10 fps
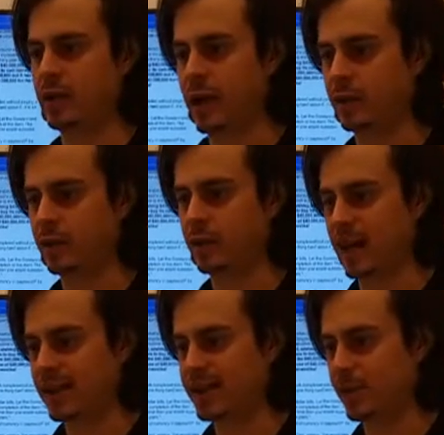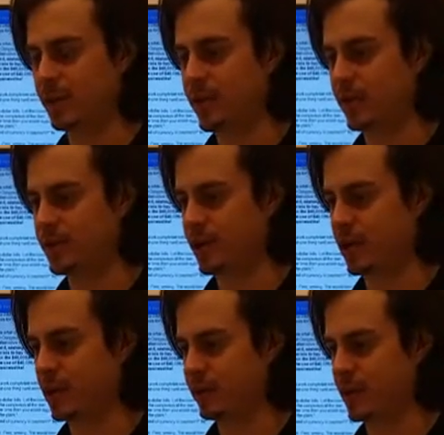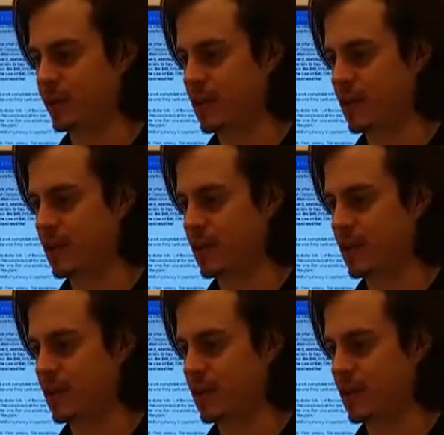Now, I see a way by which our government